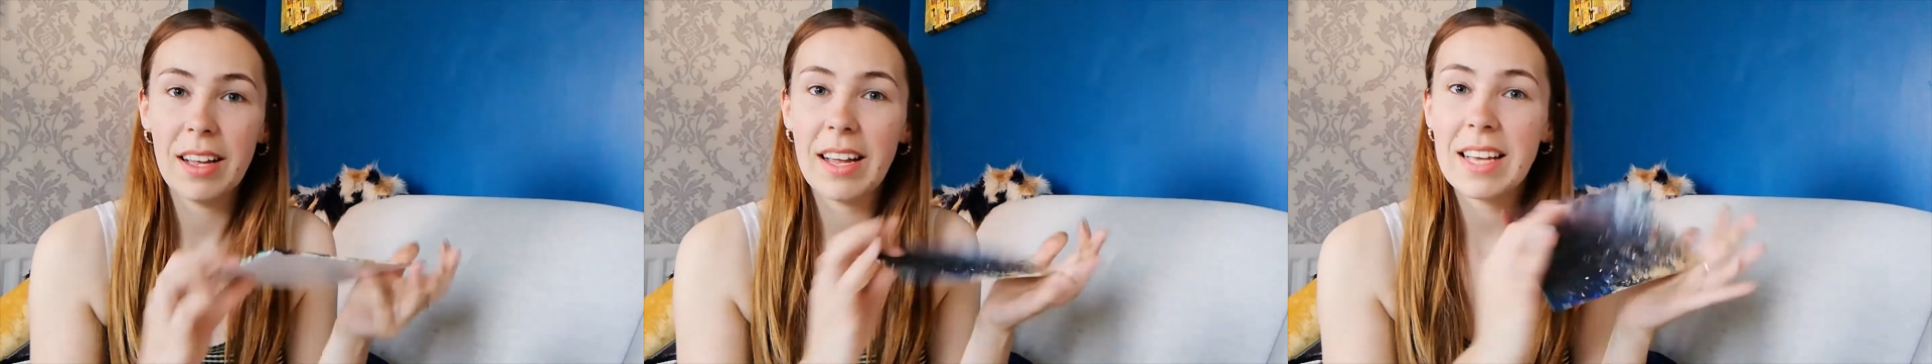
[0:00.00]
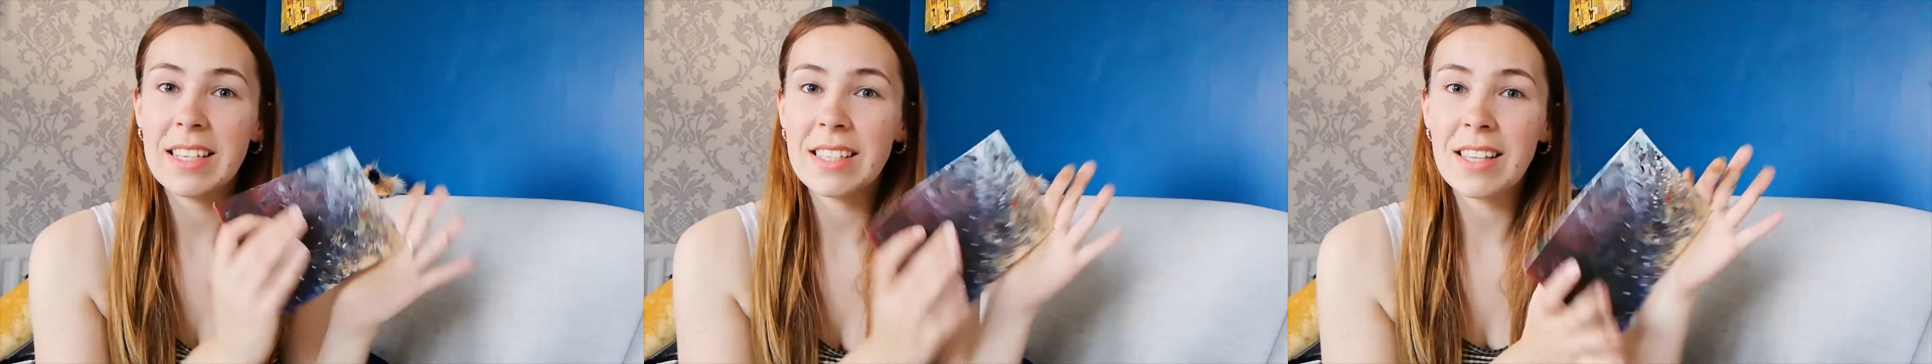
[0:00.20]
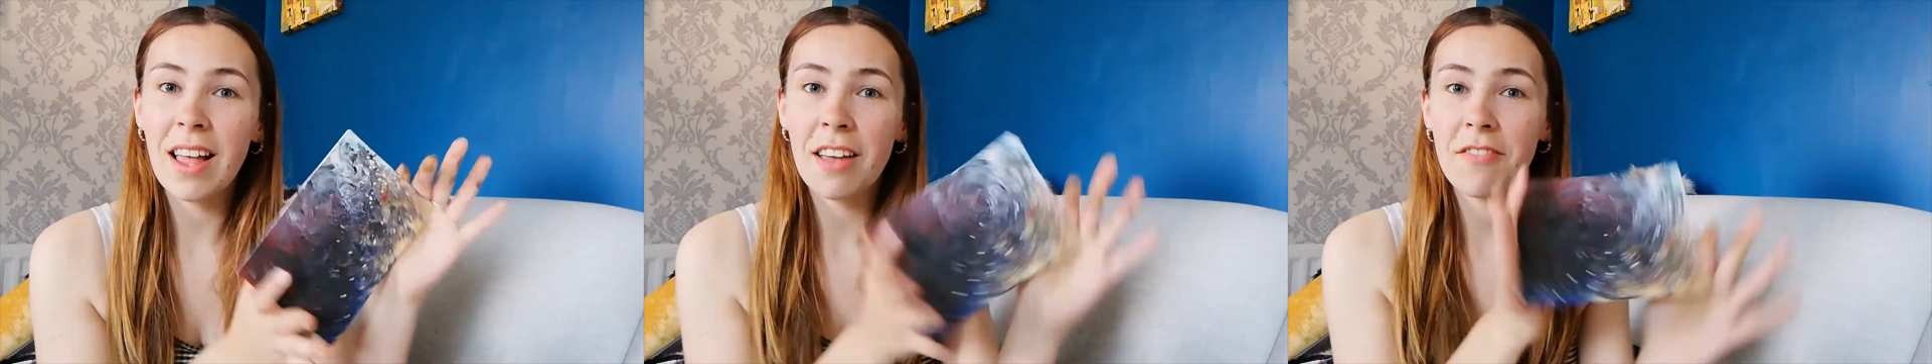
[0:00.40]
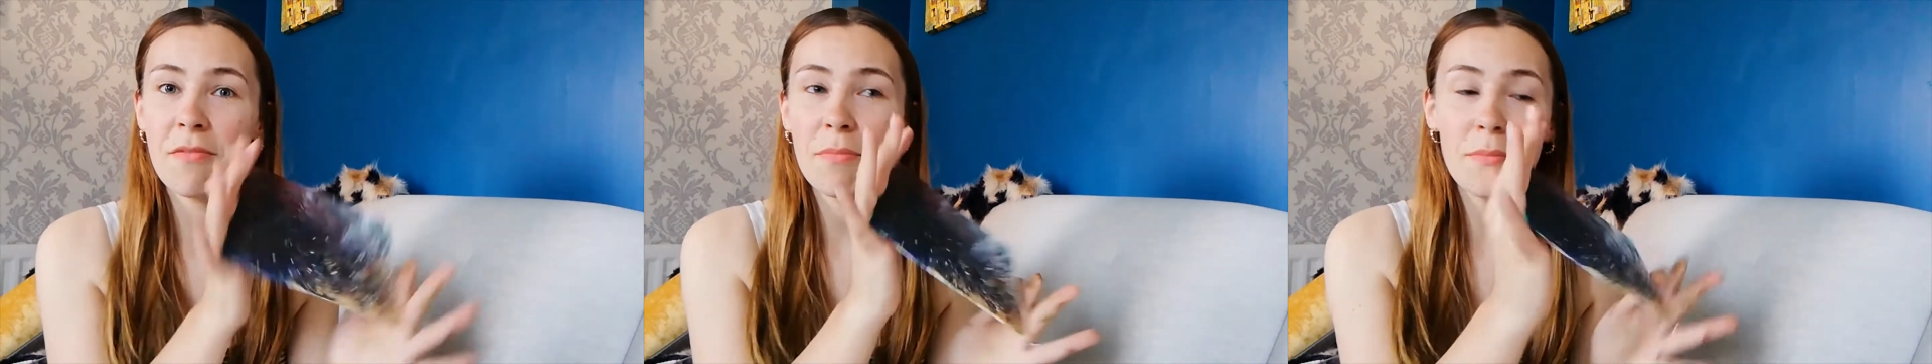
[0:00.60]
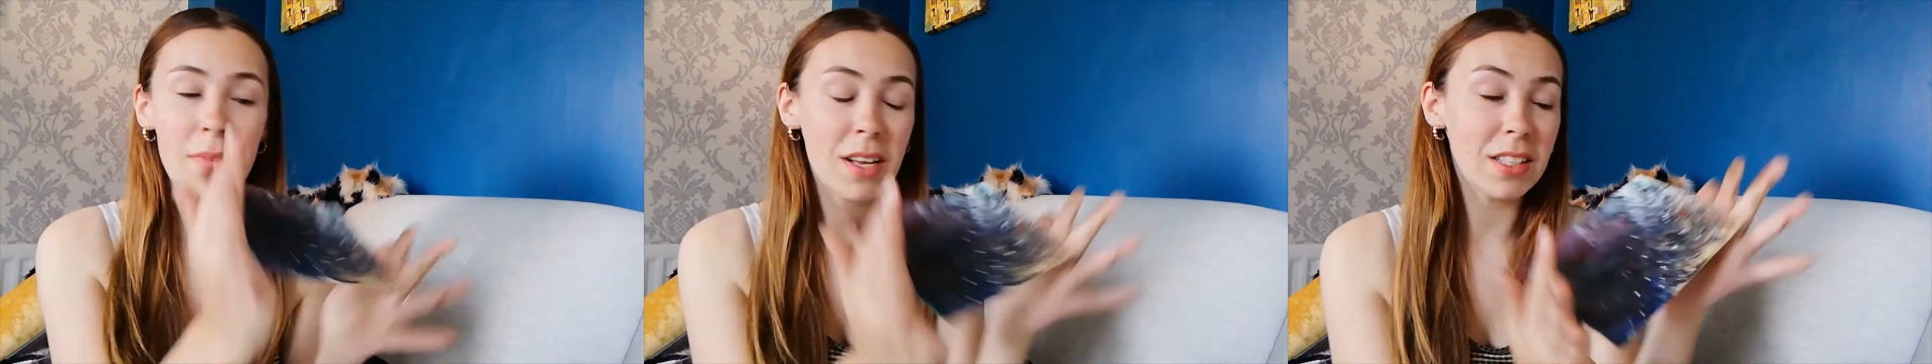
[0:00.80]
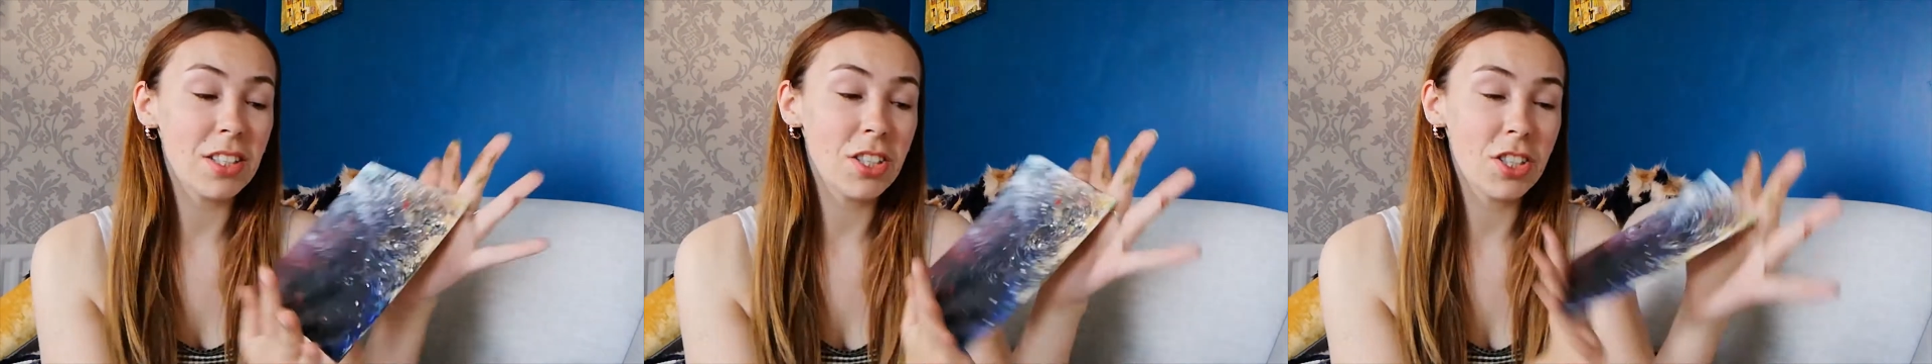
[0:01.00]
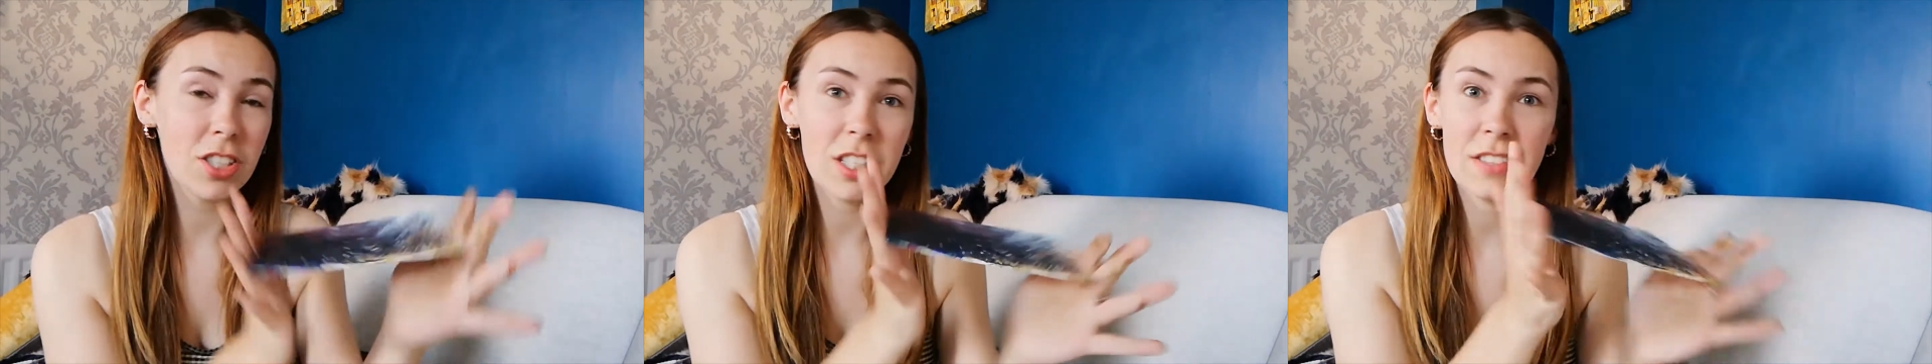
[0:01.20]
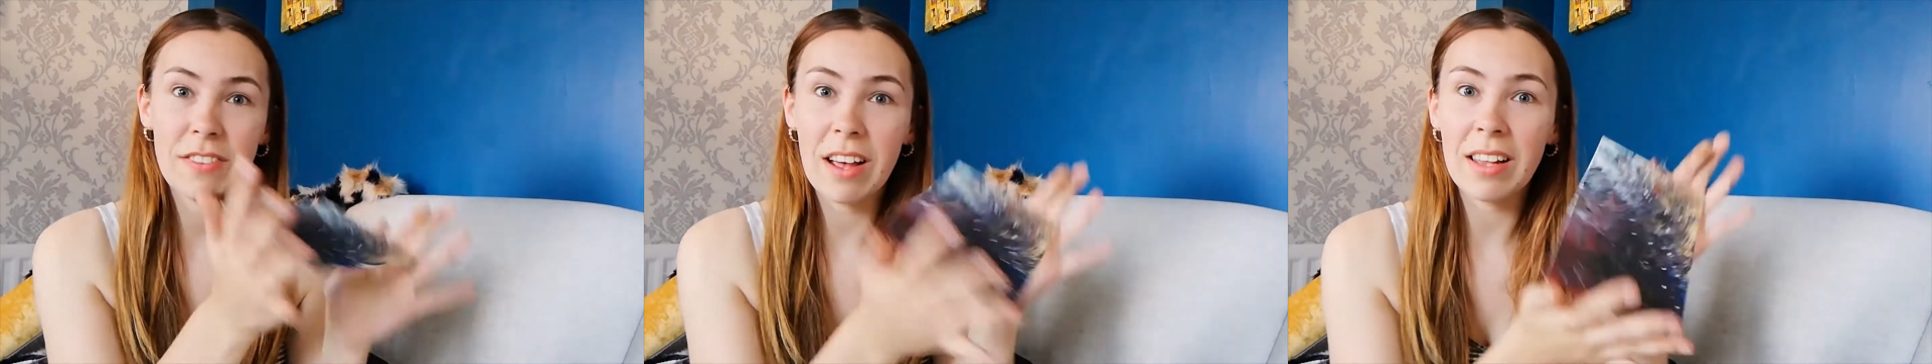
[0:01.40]
His life must have
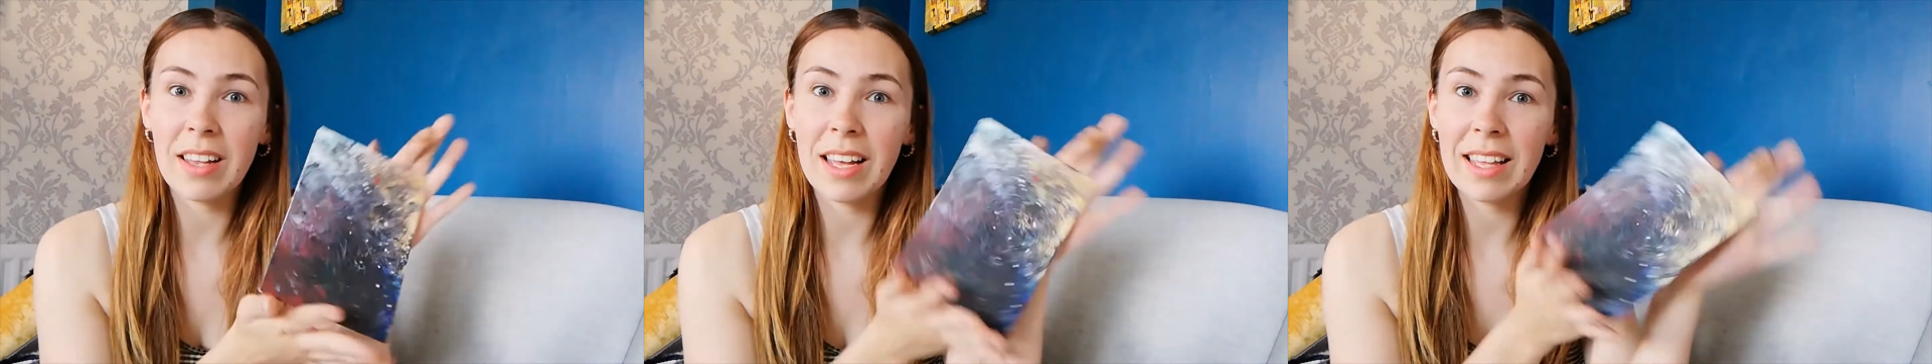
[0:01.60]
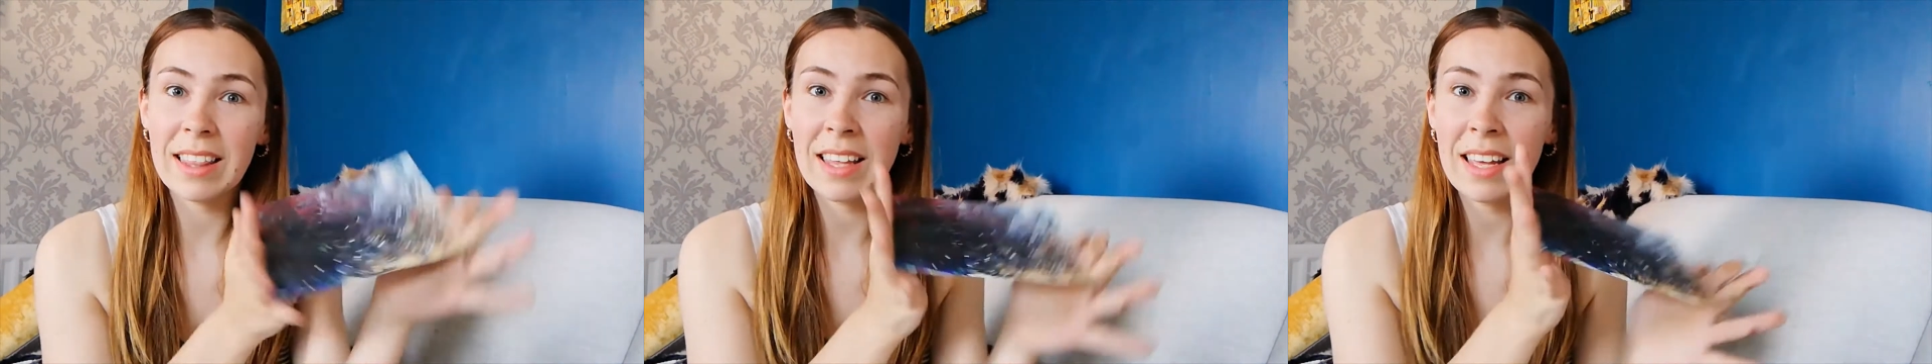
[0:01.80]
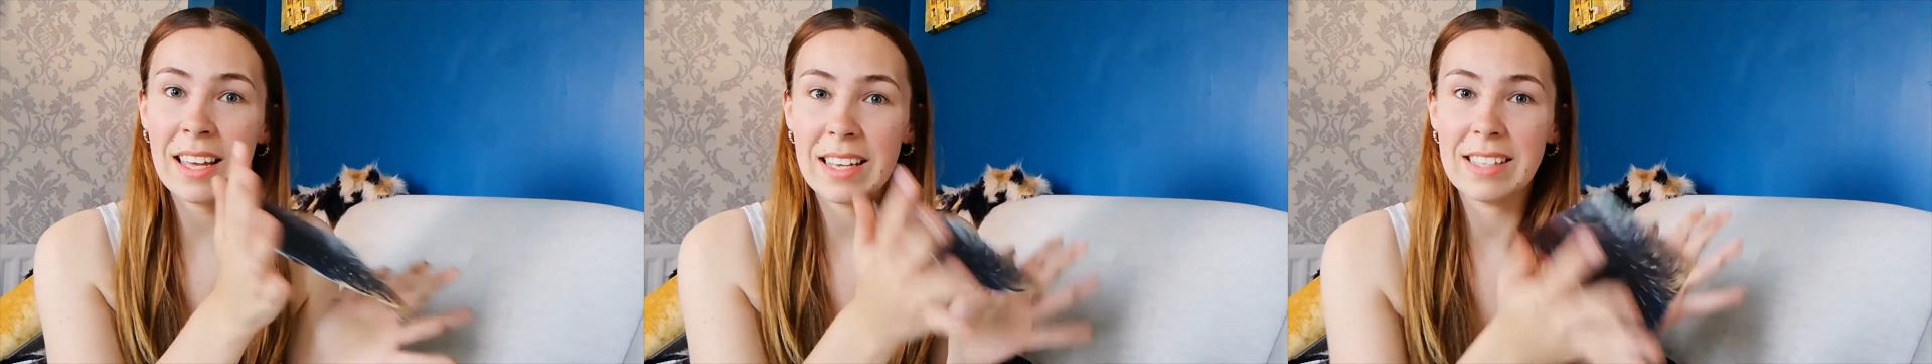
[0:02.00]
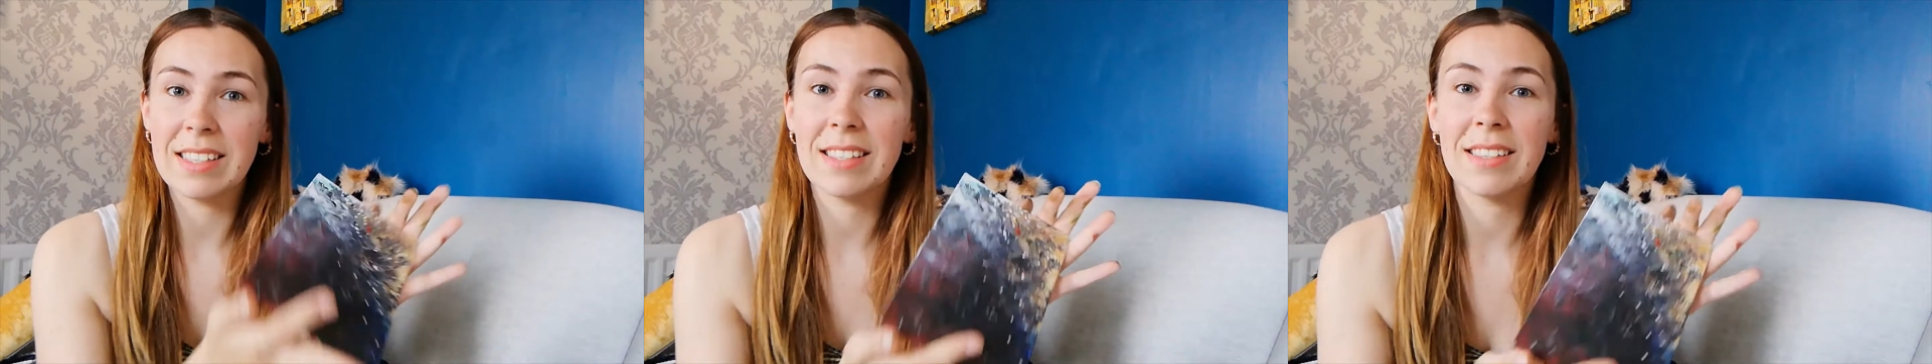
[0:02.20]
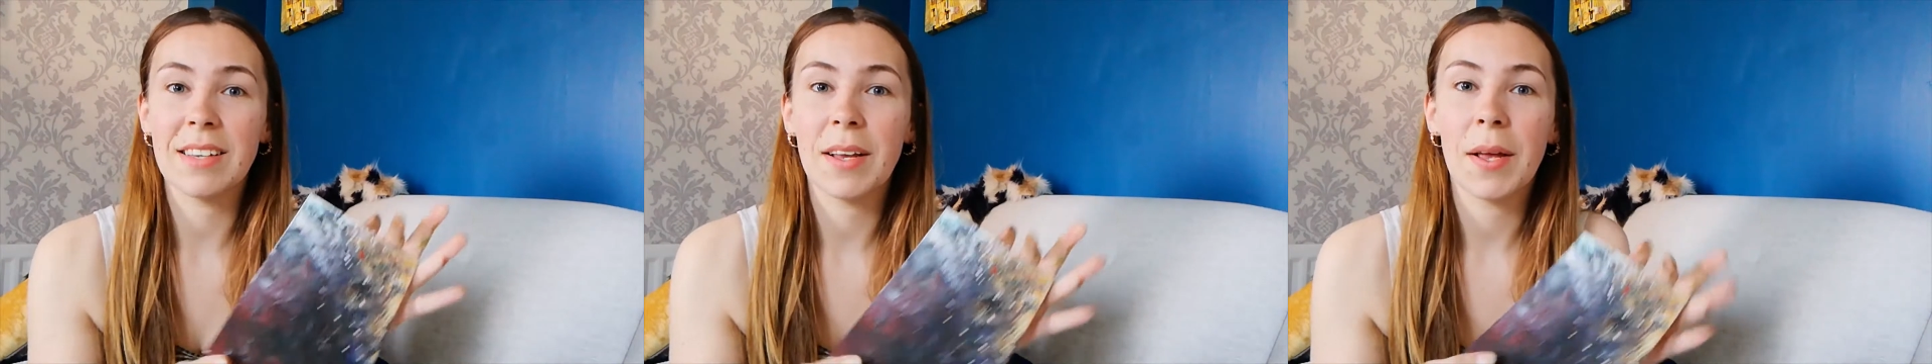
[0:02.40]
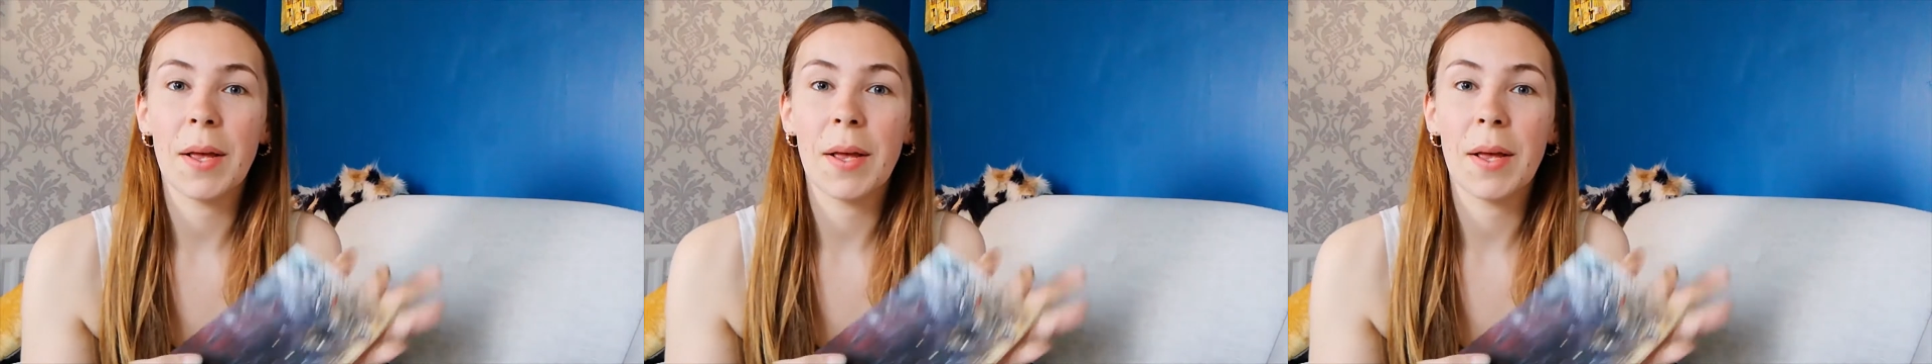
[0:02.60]
just felt like this.